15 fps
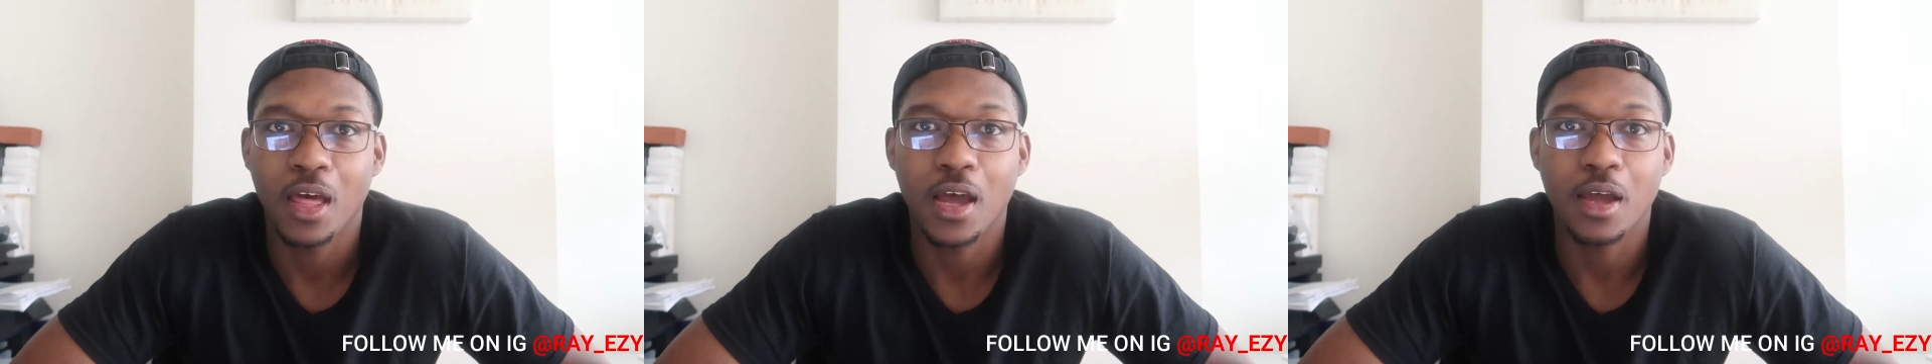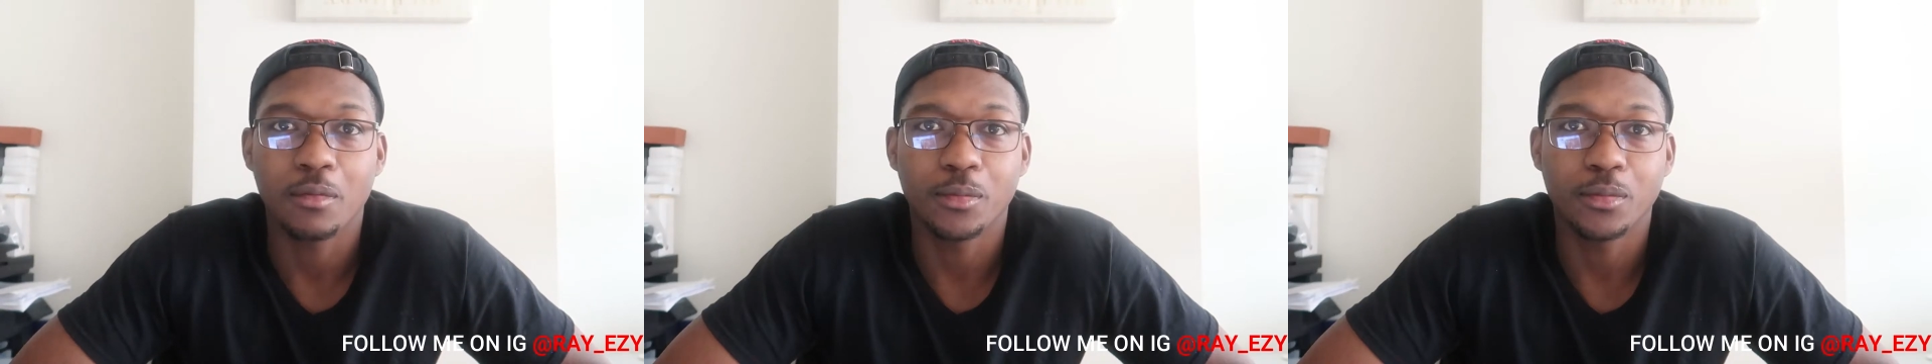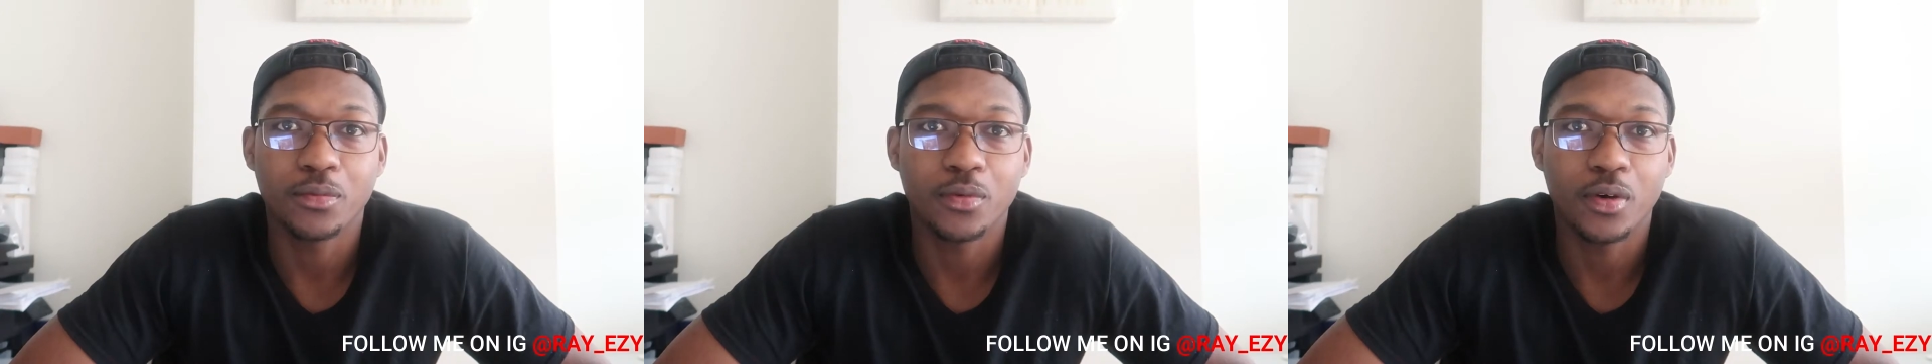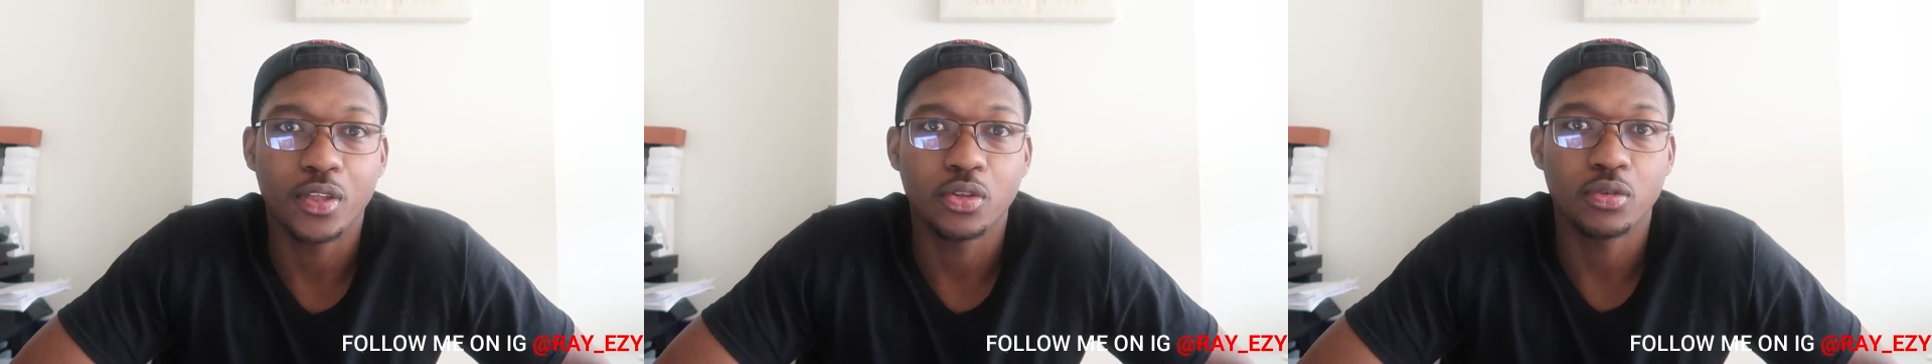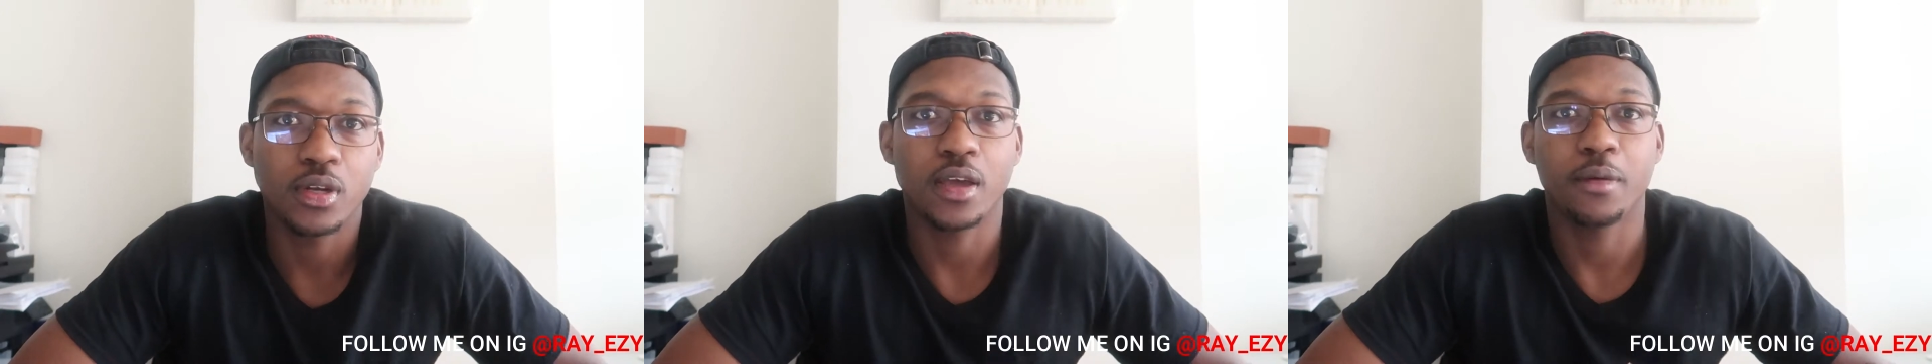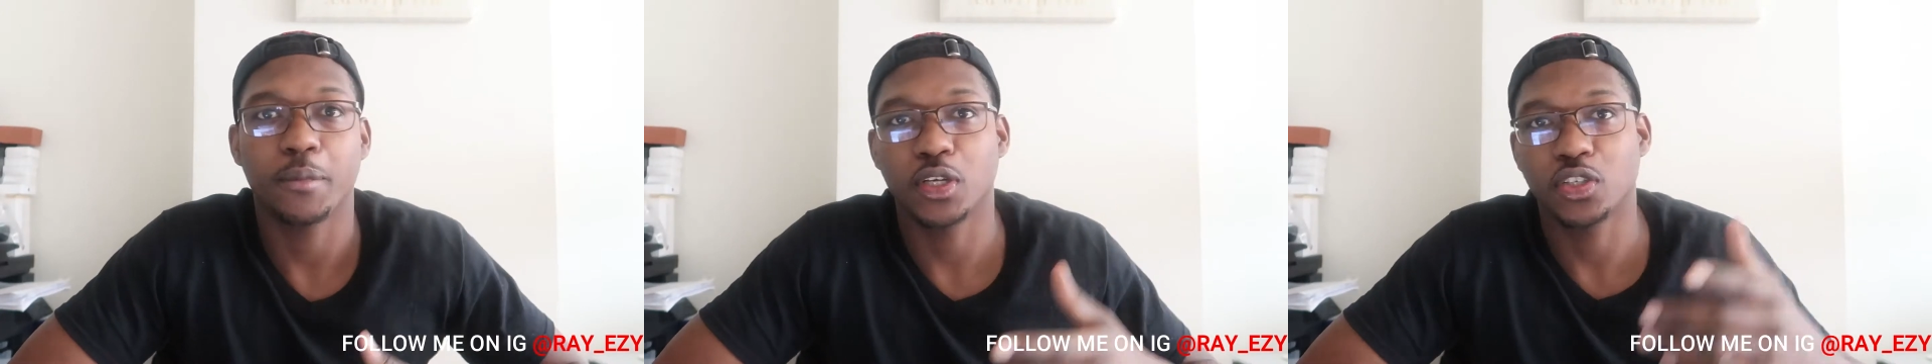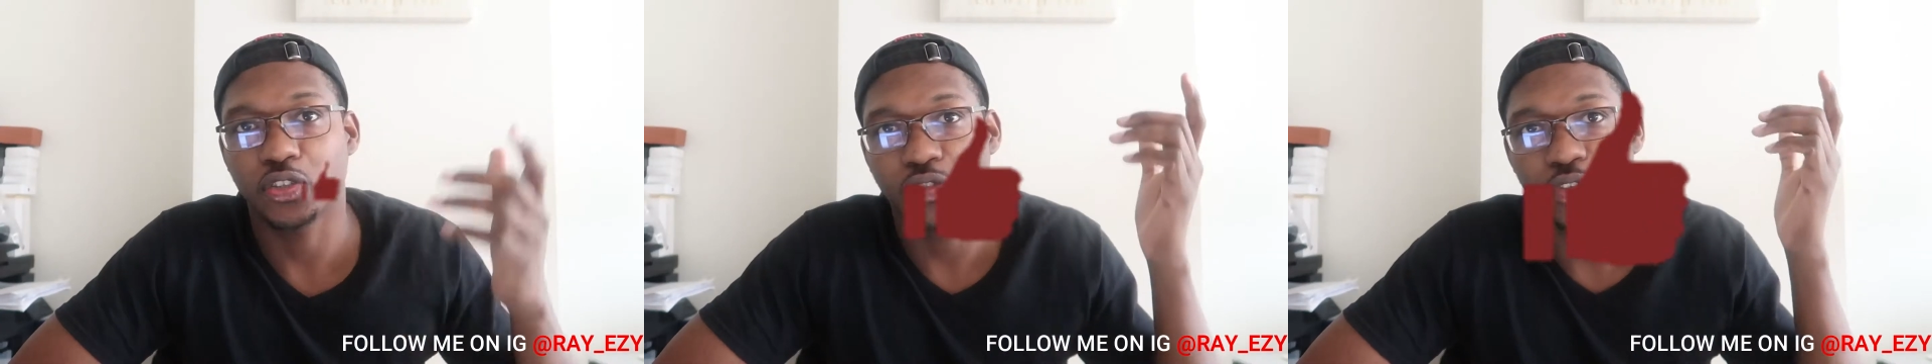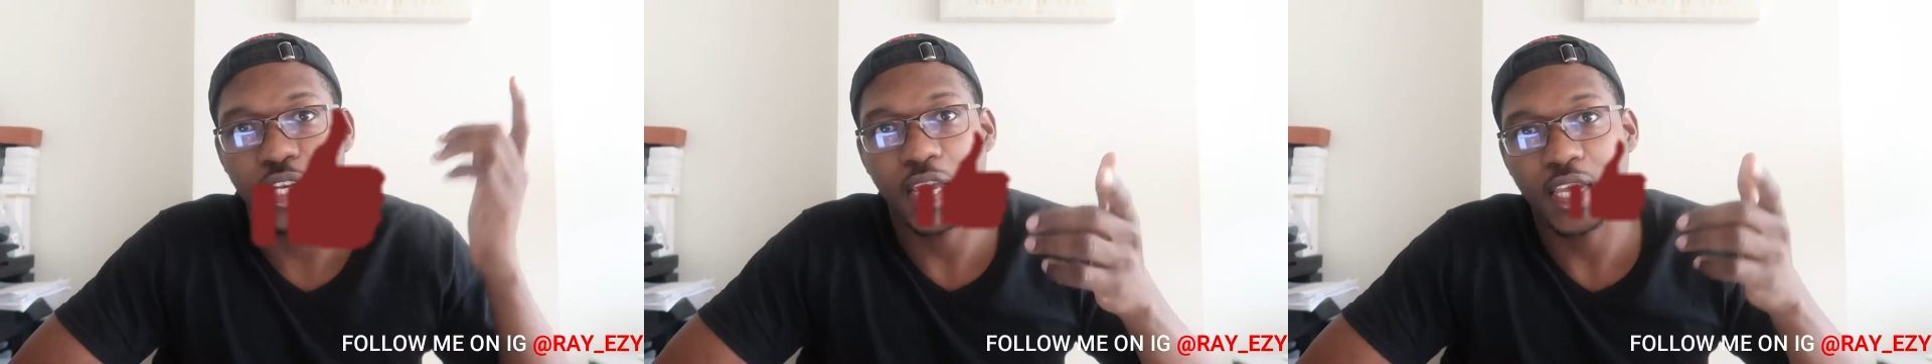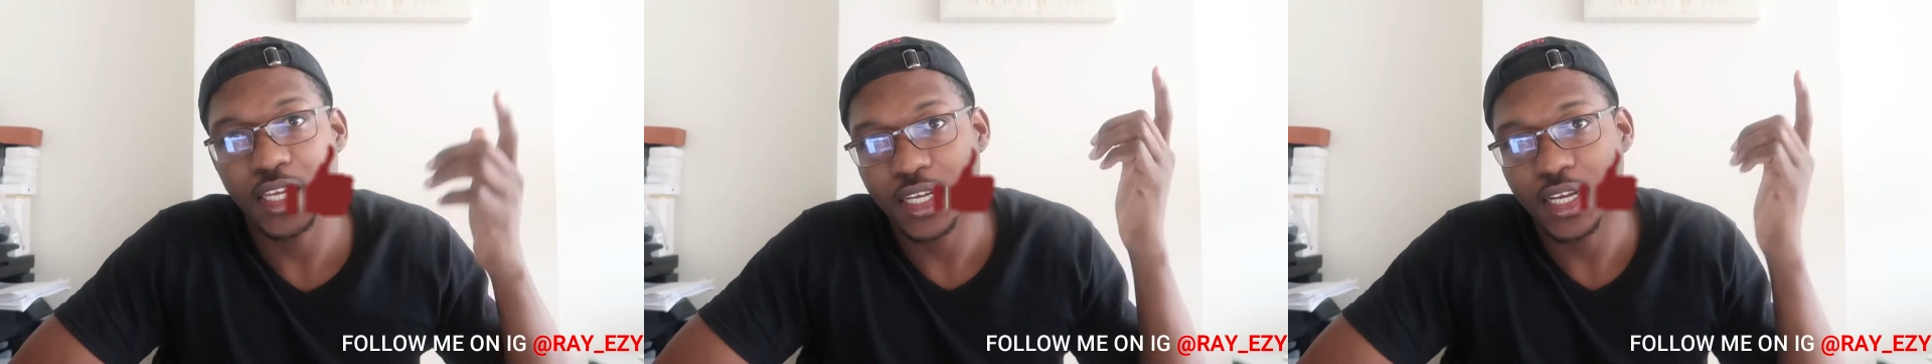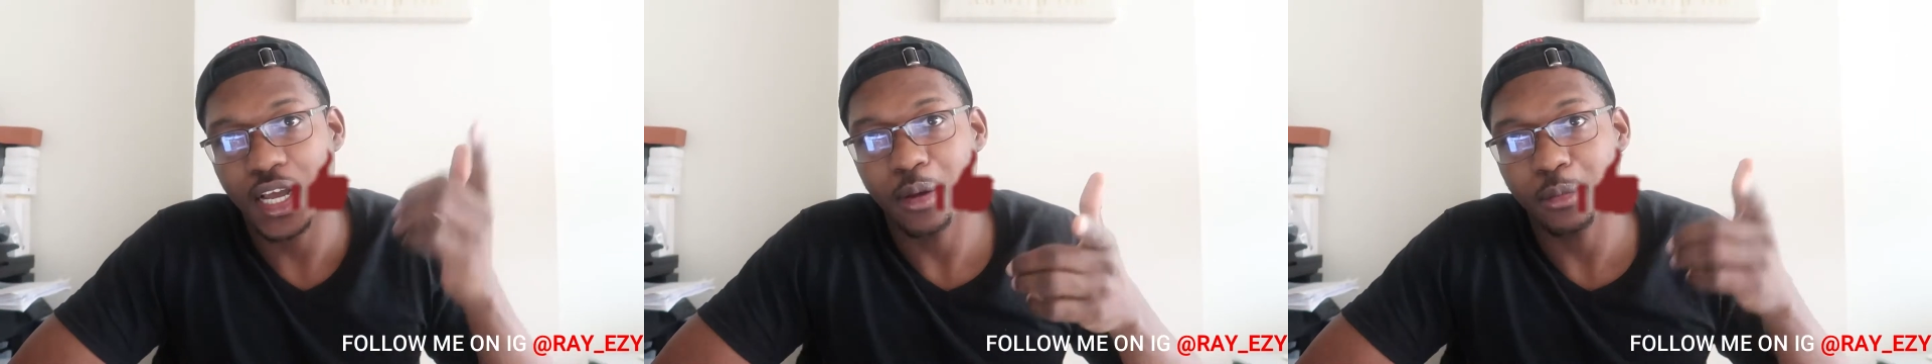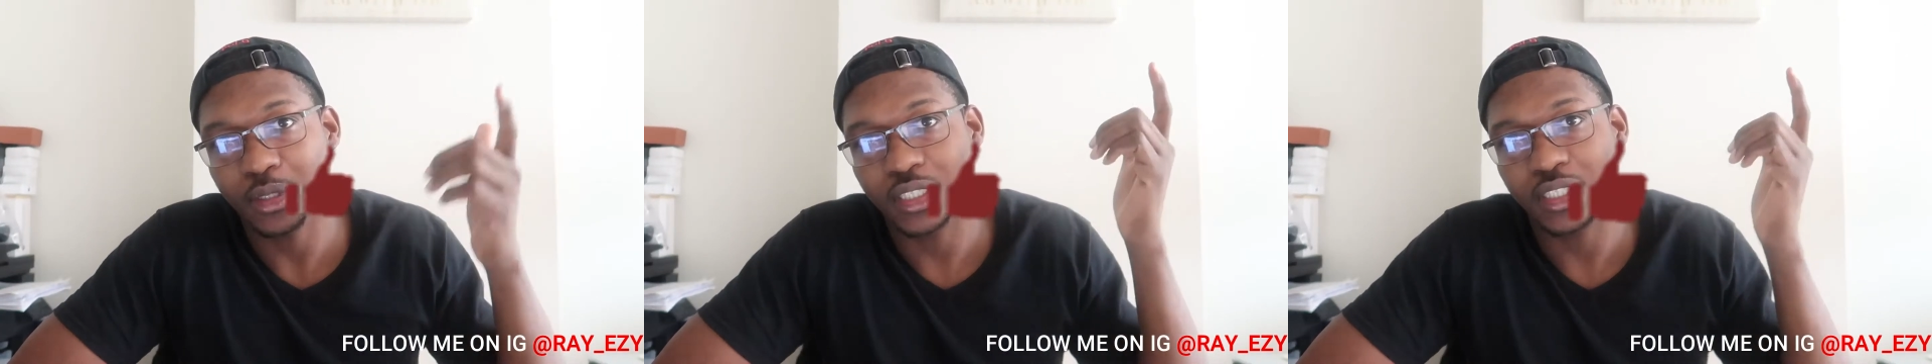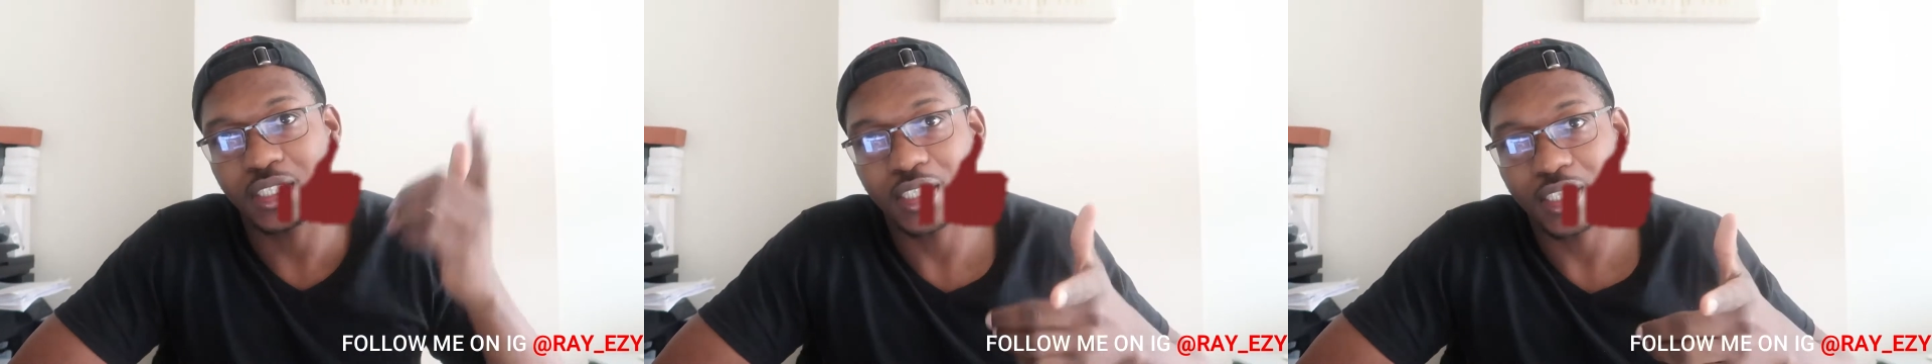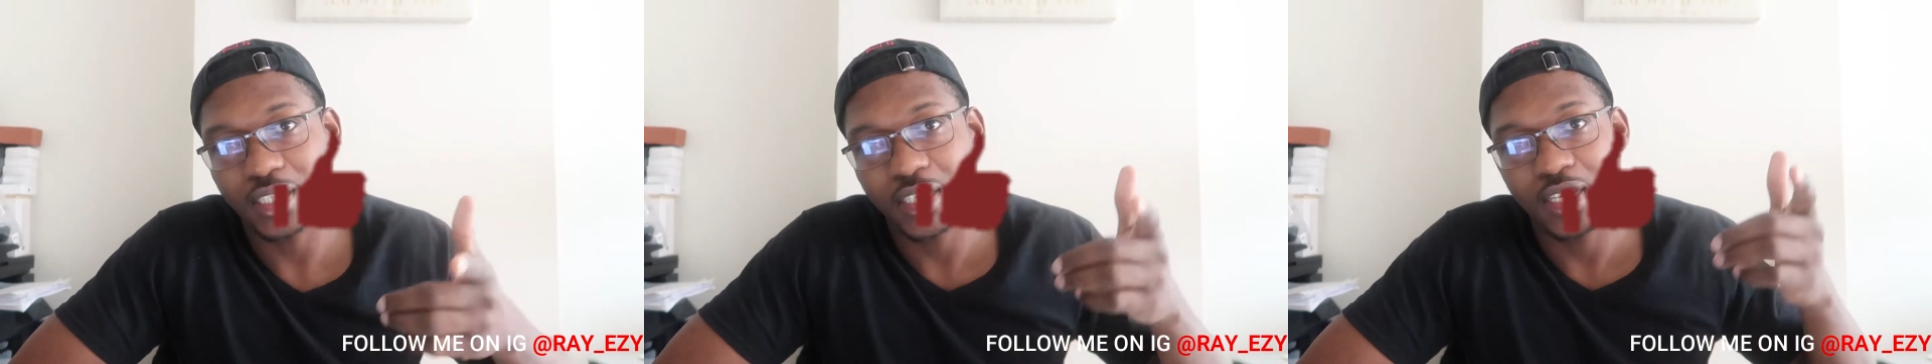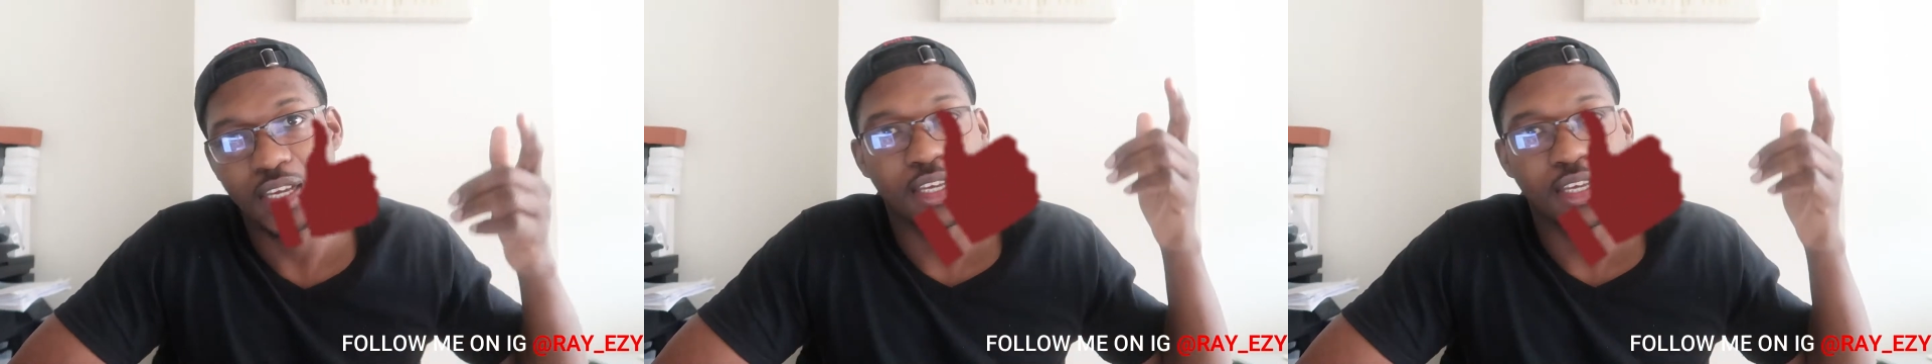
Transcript: Alright, but before I do that, make sure you like, comment, share,